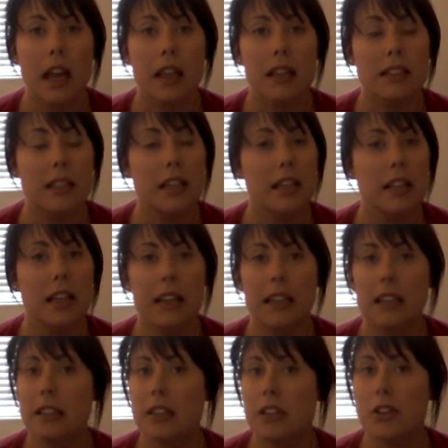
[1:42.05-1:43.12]
I decided that I
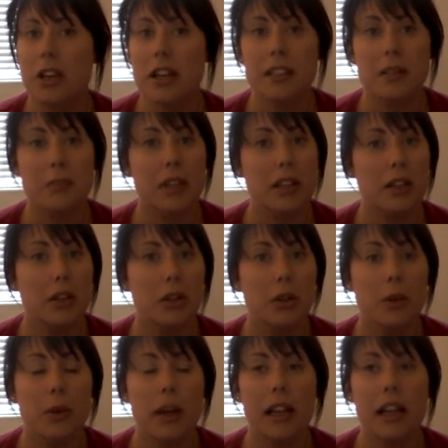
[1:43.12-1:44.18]
needed to try something
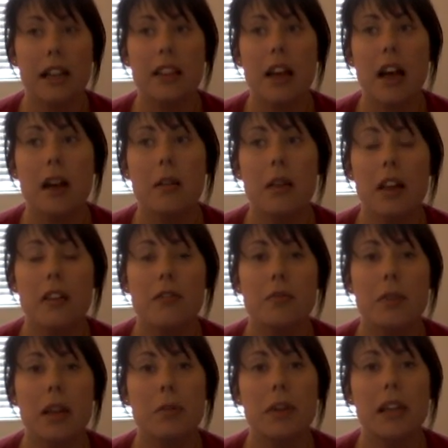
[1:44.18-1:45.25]
new, and I thought if
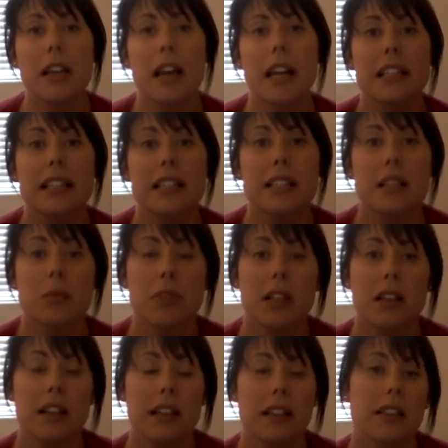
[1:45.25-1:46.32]
maybe I did
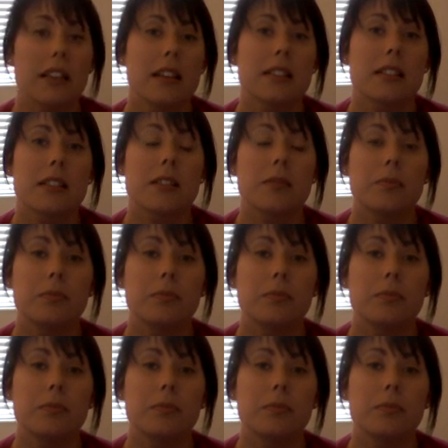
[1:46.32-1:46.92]
something like this,